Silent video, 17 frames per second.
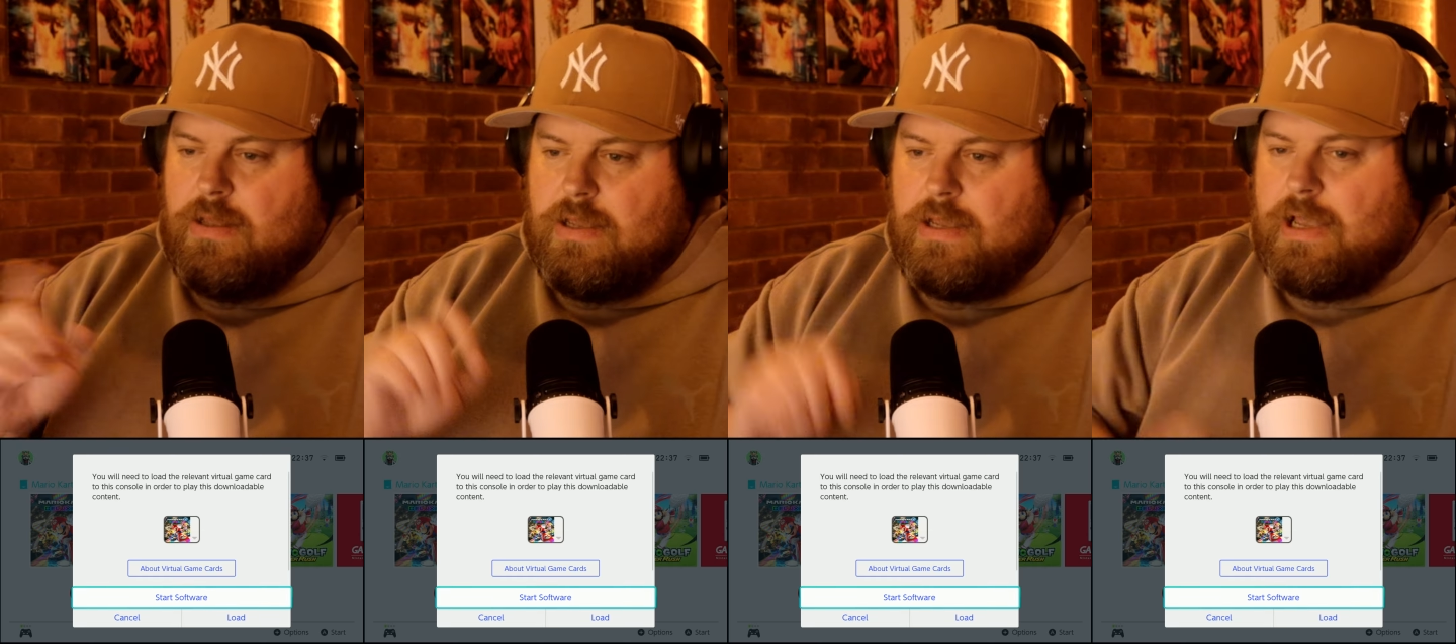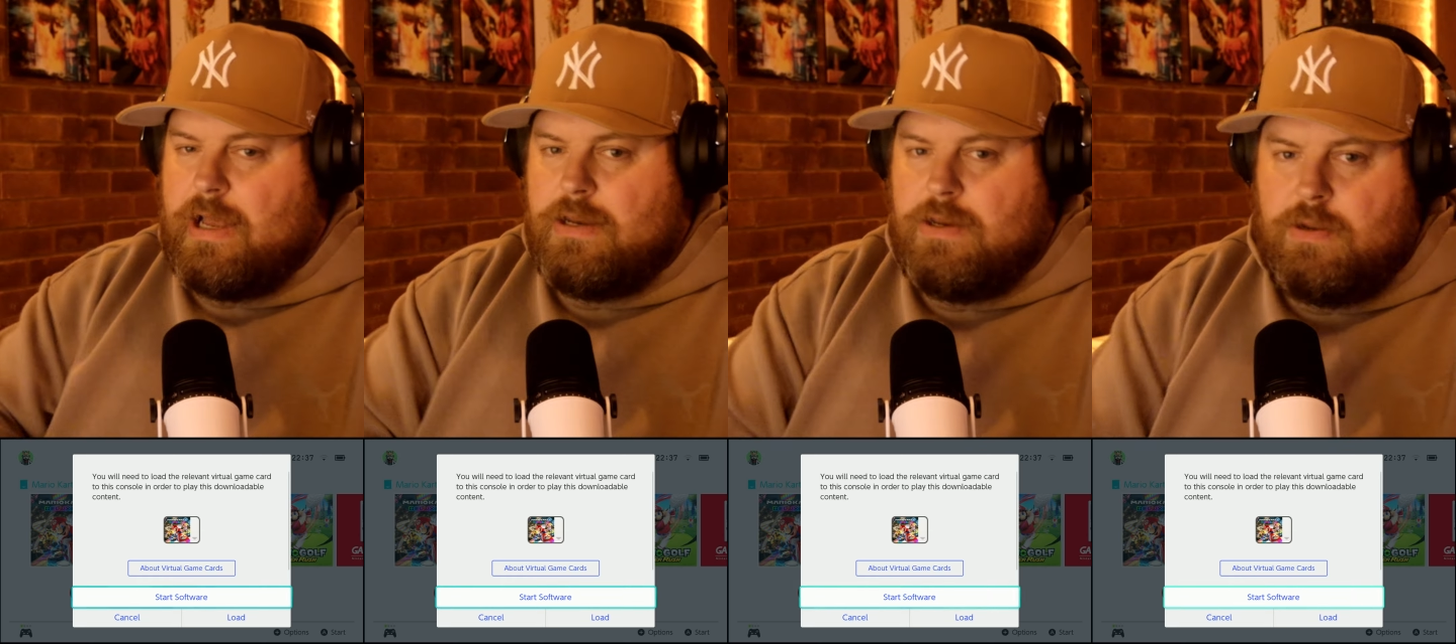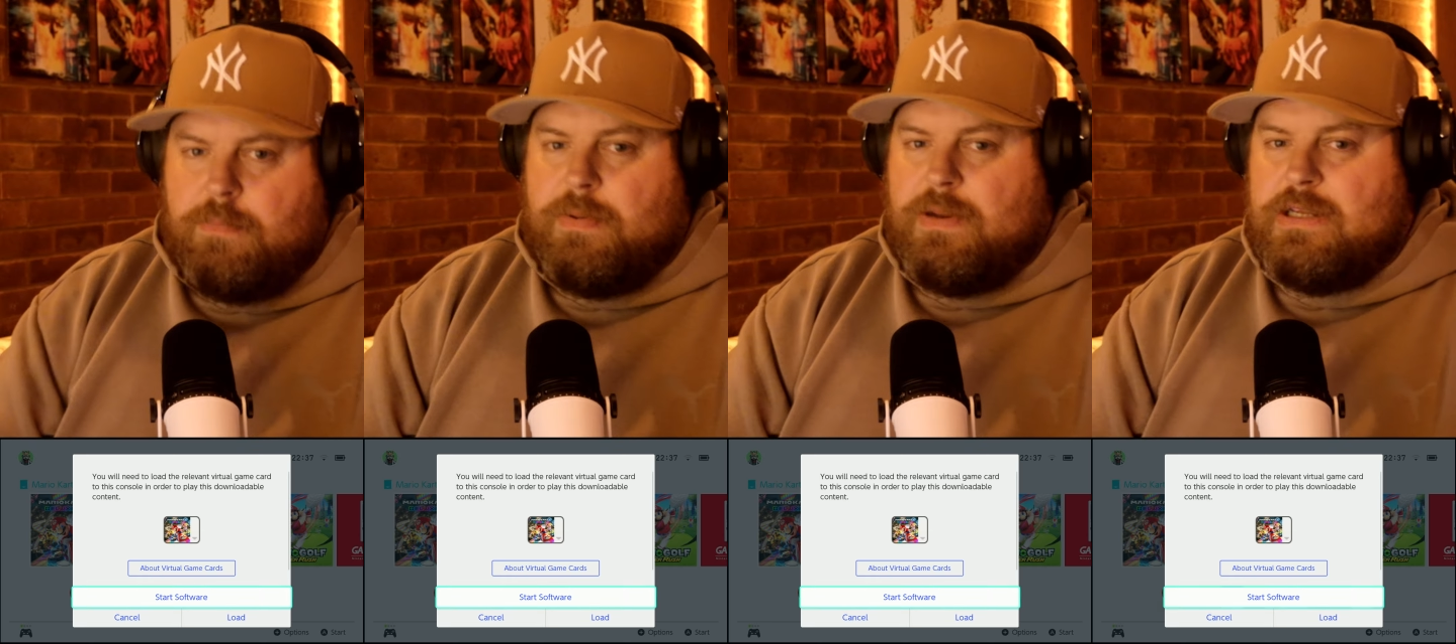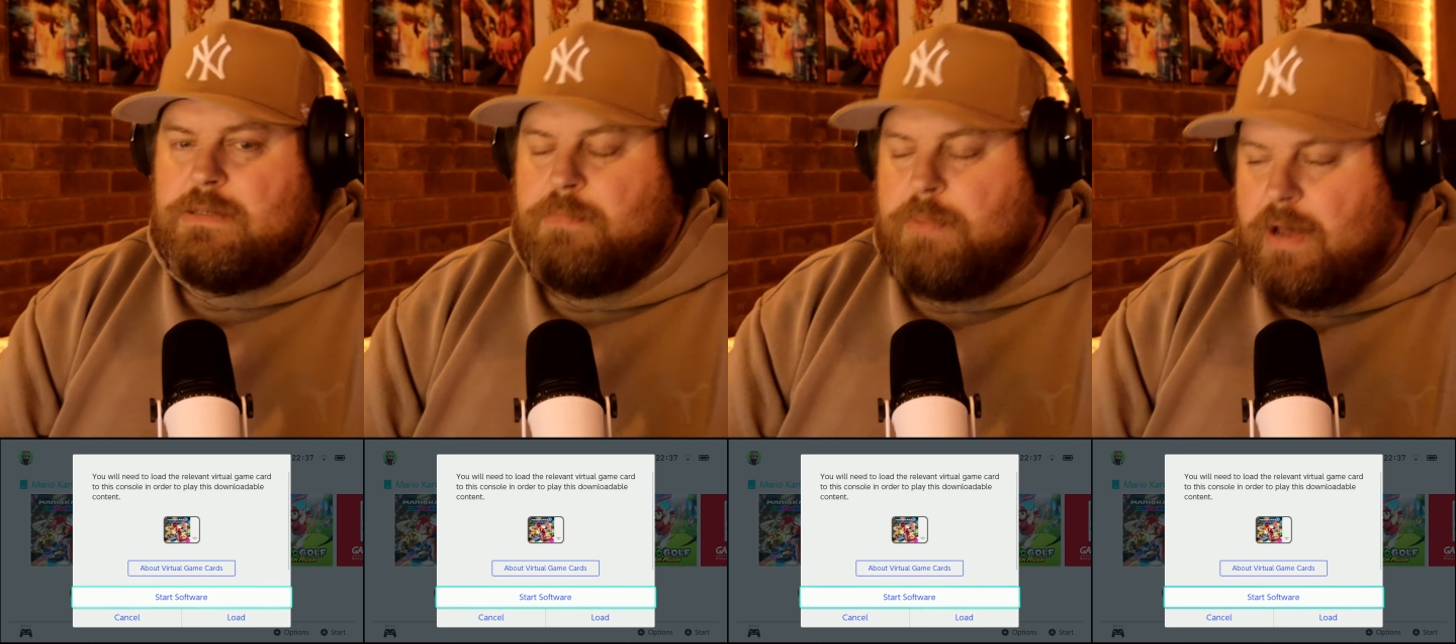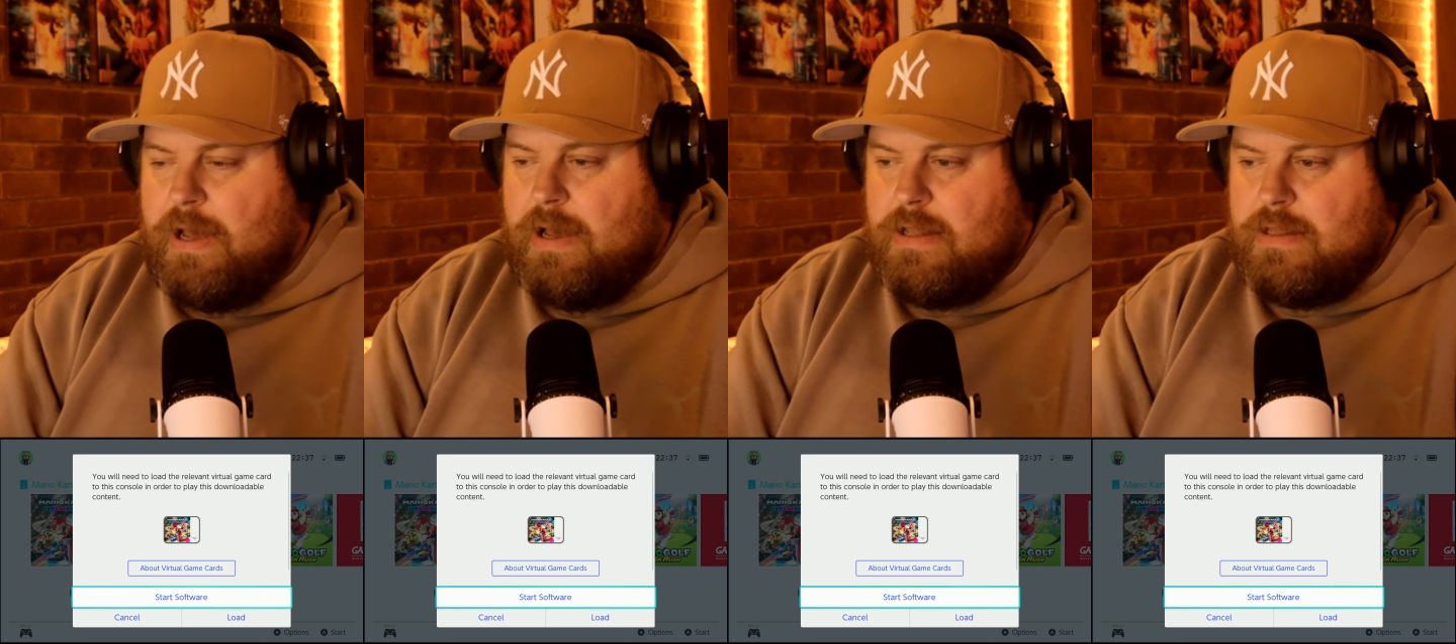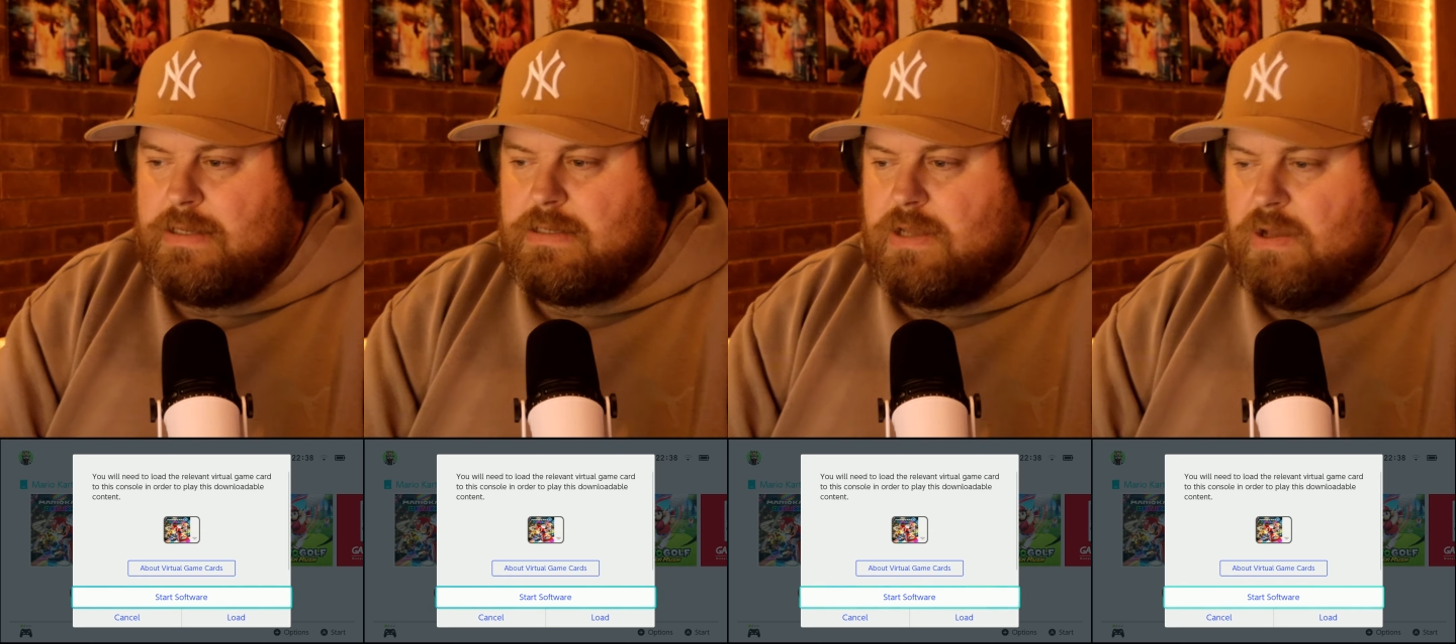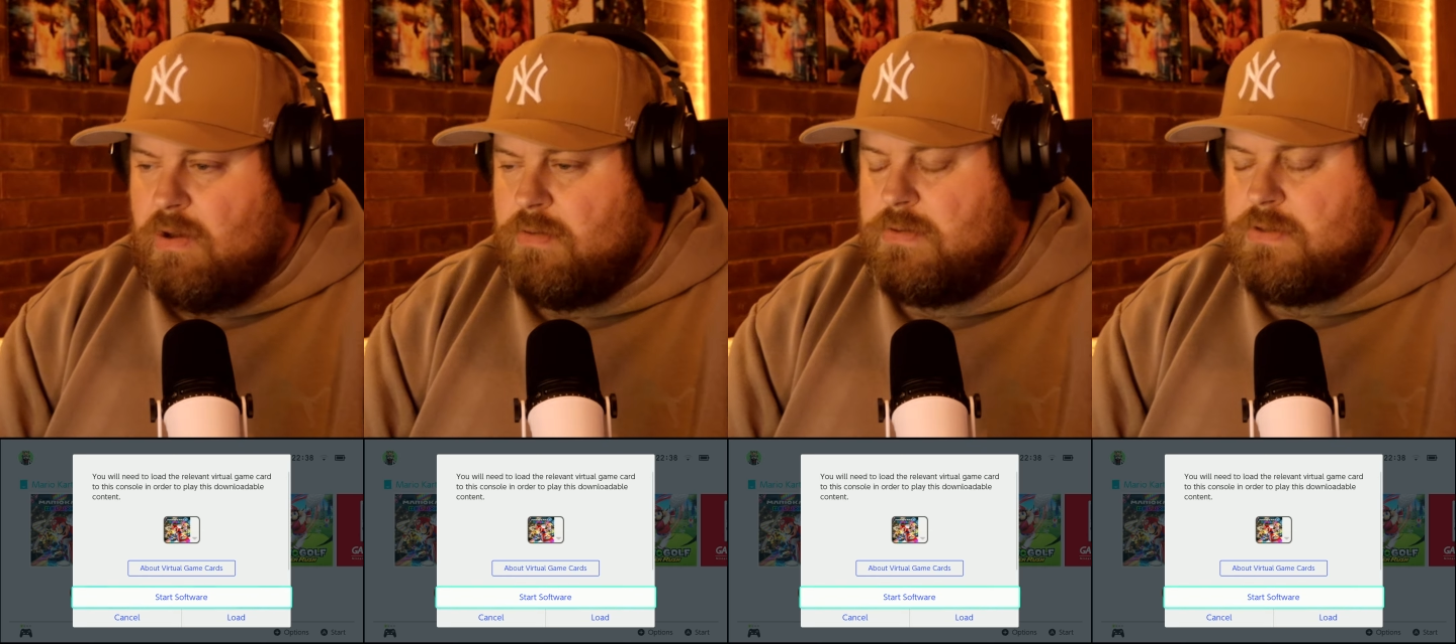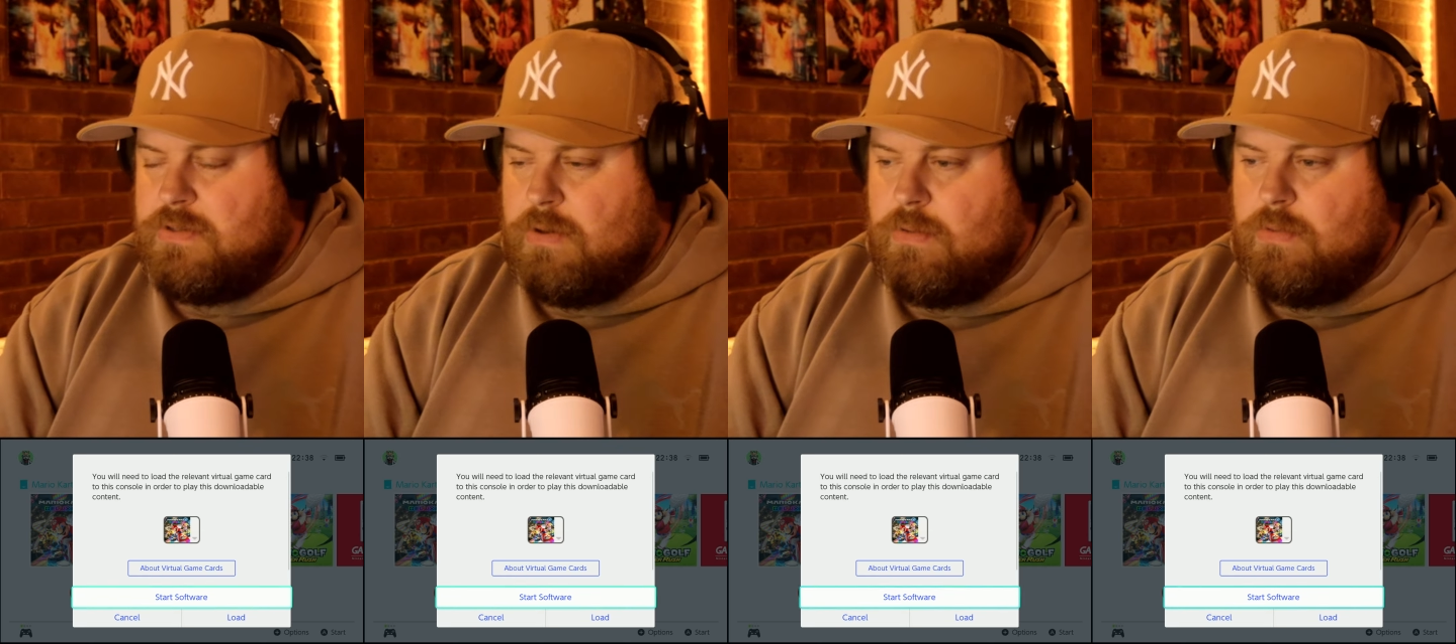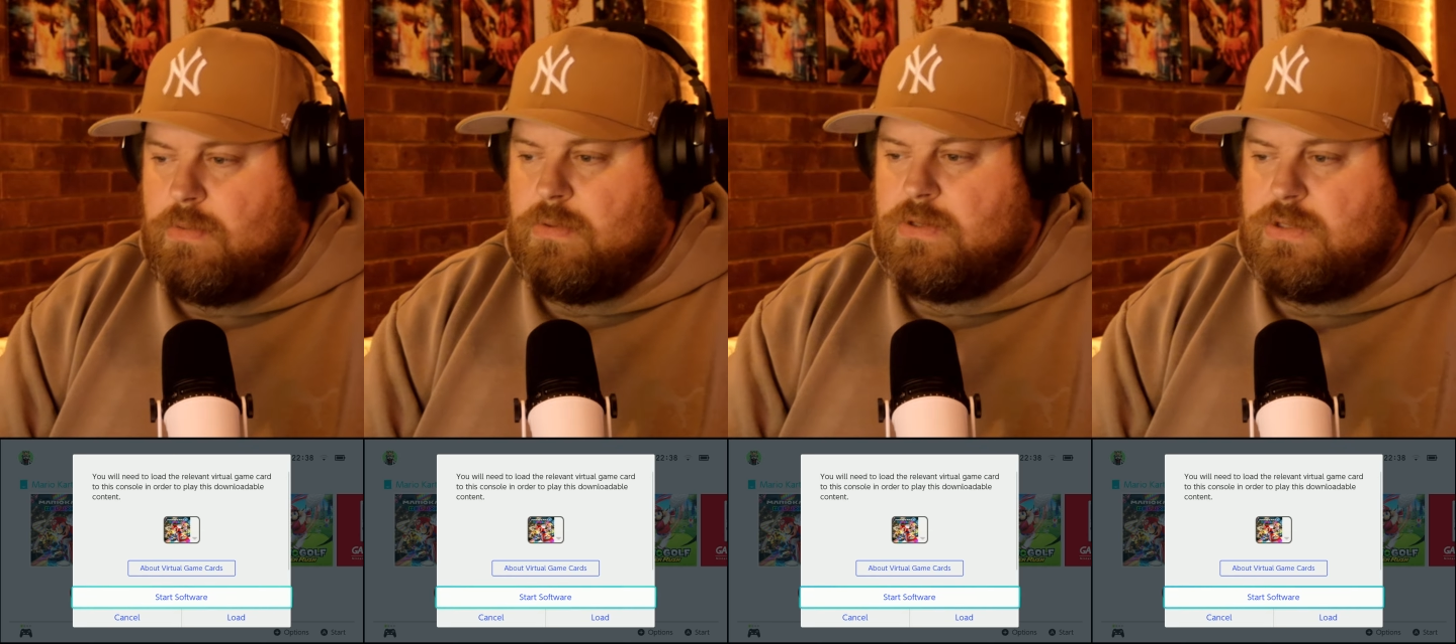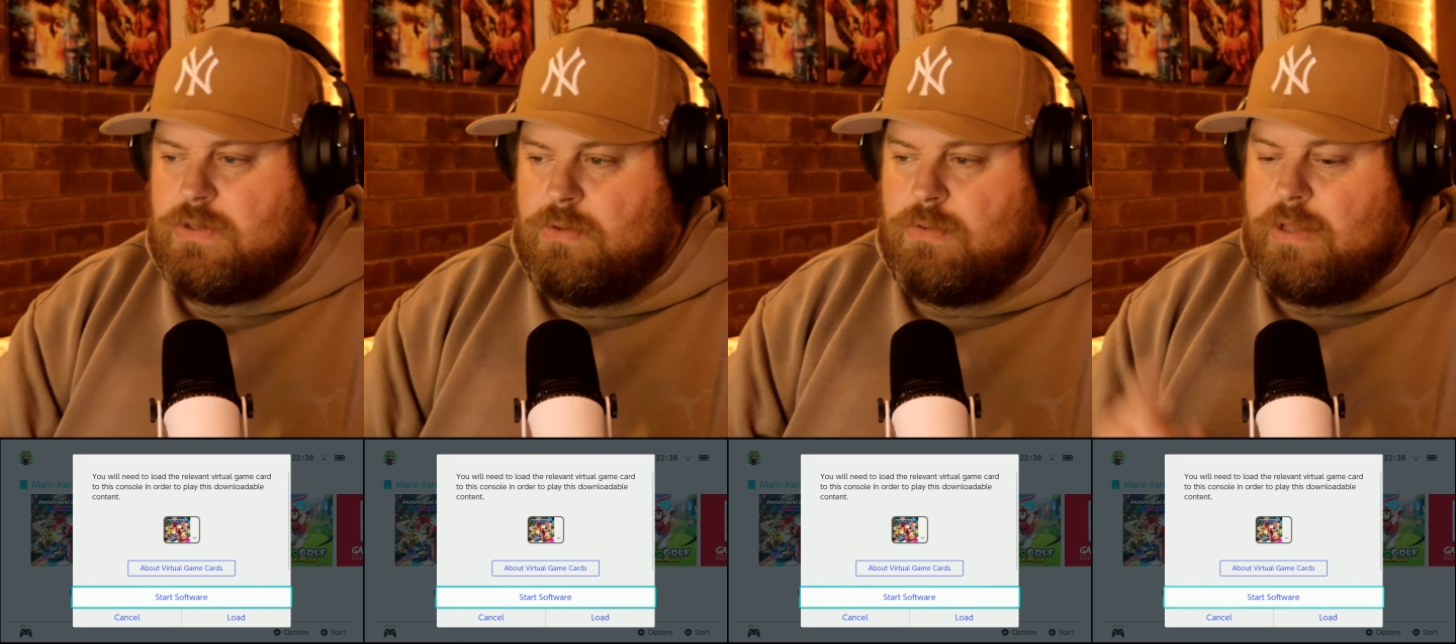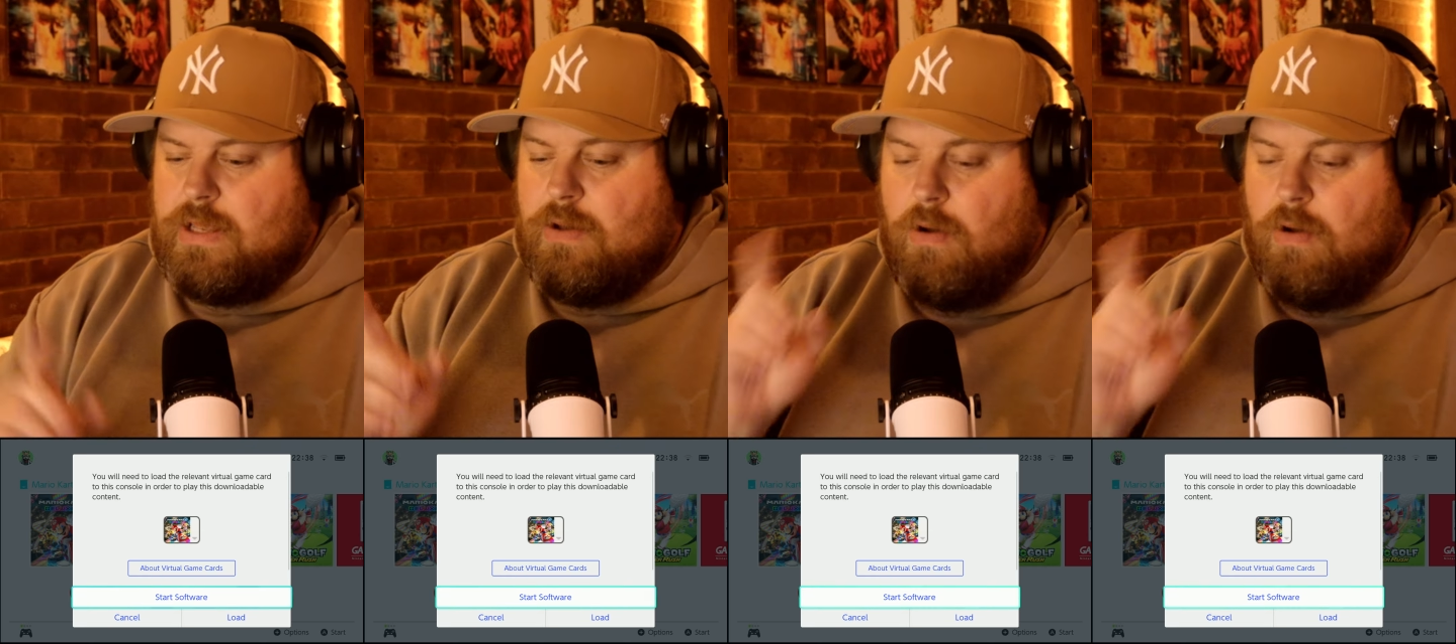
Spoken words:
can you please pair this console to the